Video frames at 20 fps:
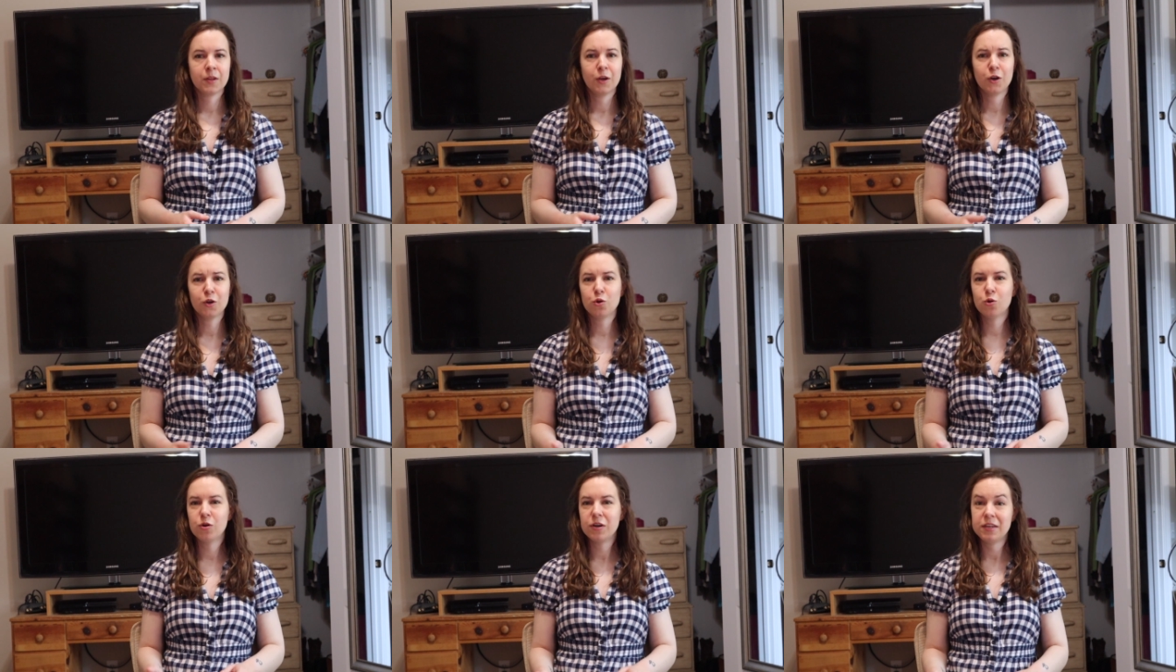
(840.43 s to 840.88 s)

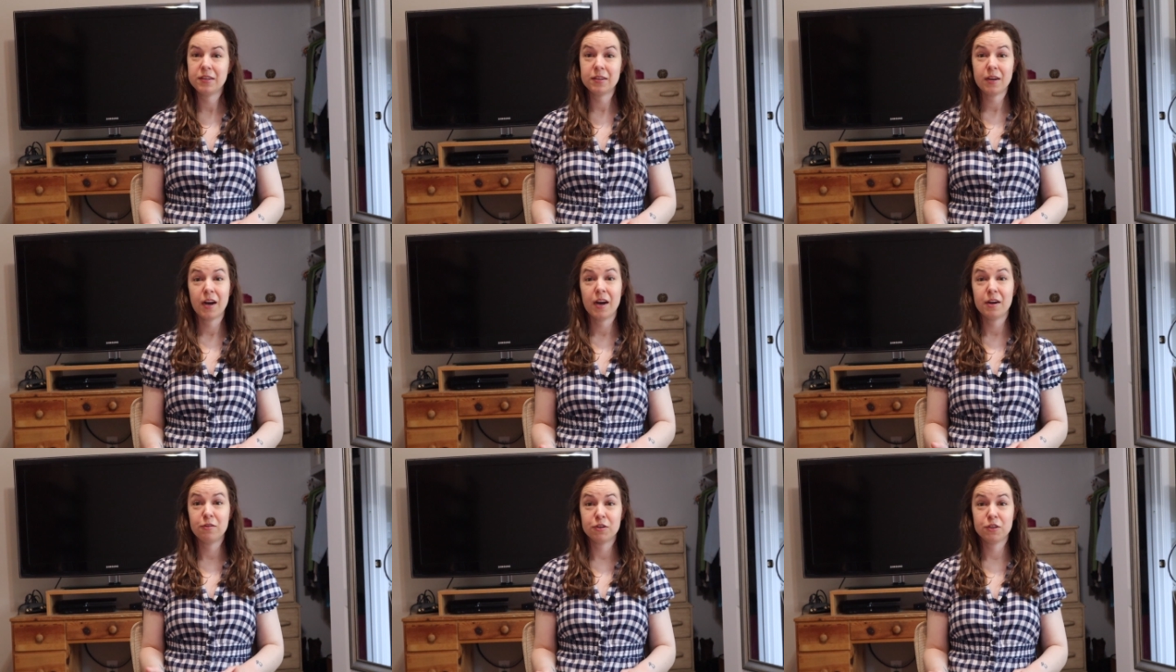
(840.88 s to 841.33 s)
According to
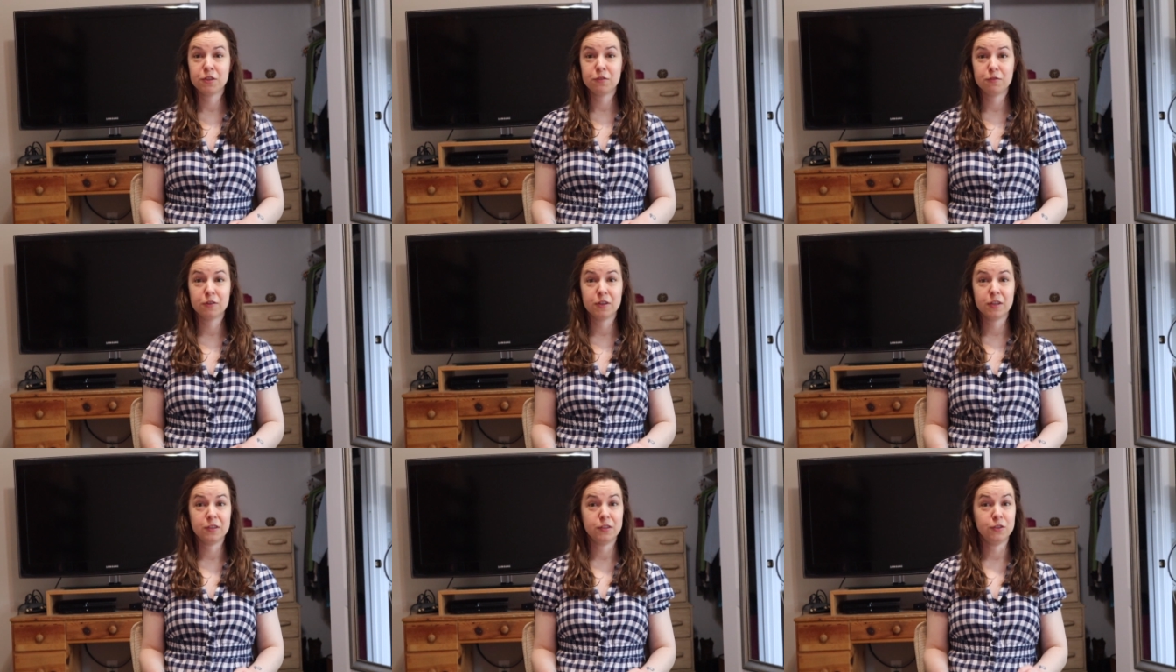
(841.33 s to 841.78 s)
Ira's
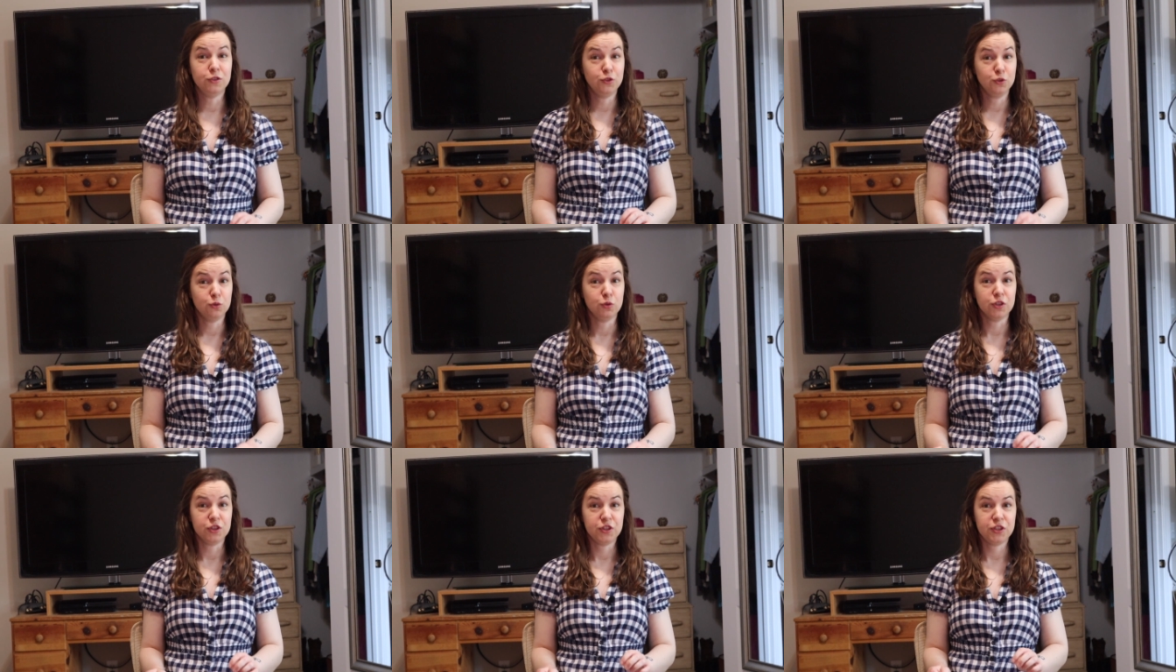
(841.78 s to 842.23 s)
friend
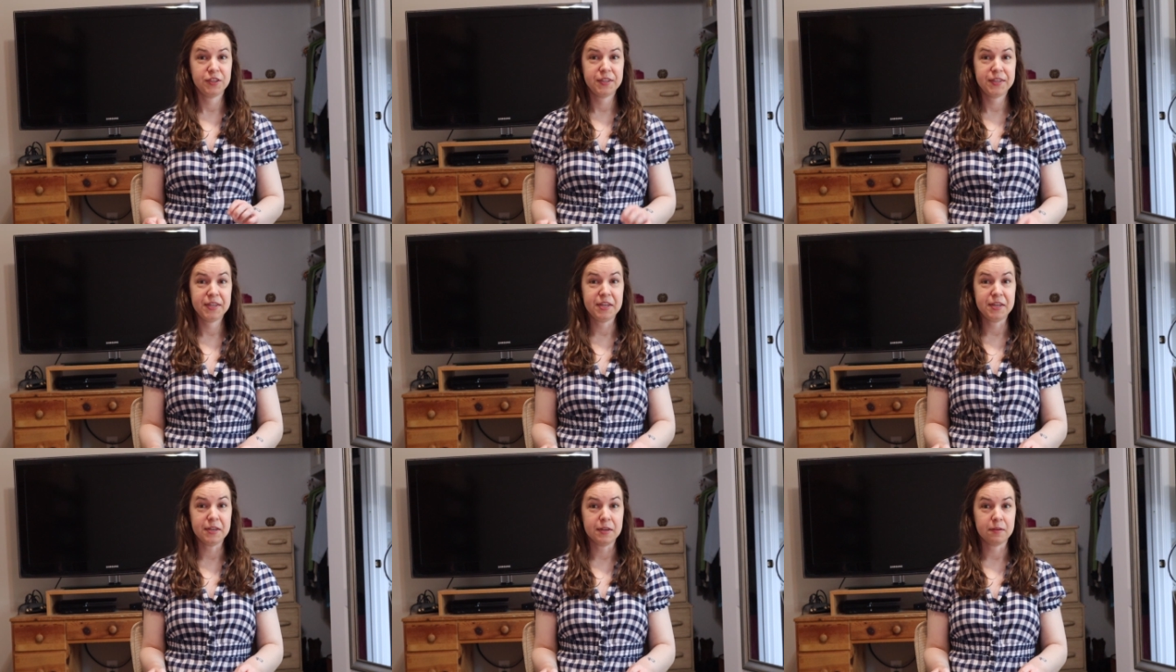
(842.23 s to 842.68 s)
George
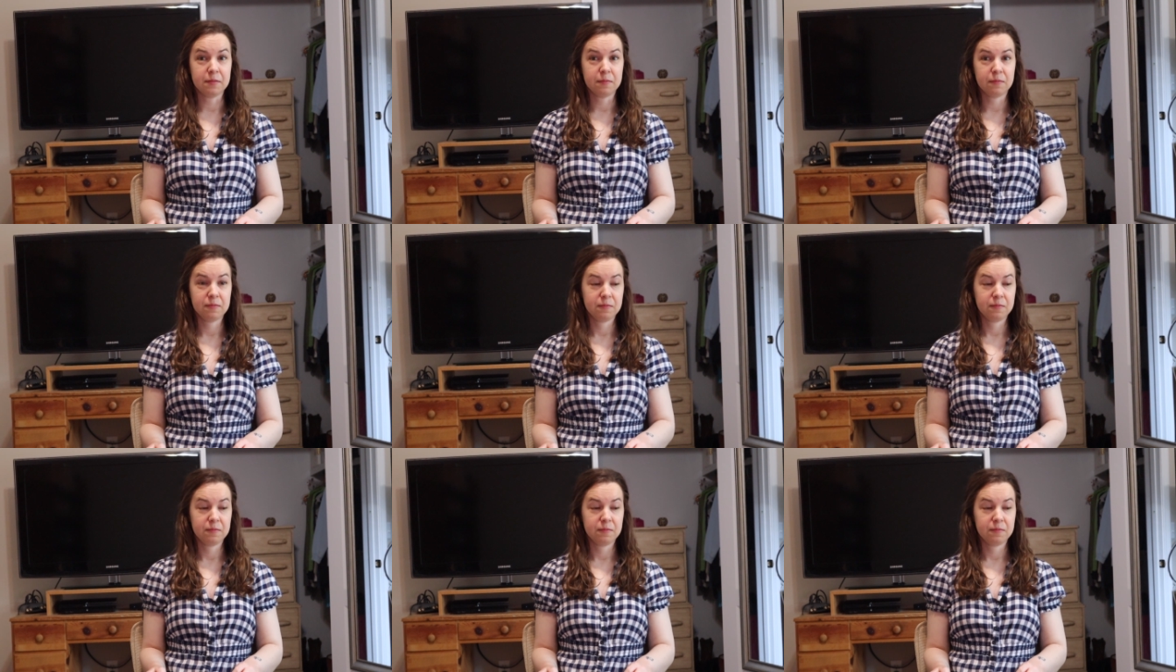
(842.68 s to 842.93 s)
Keegan,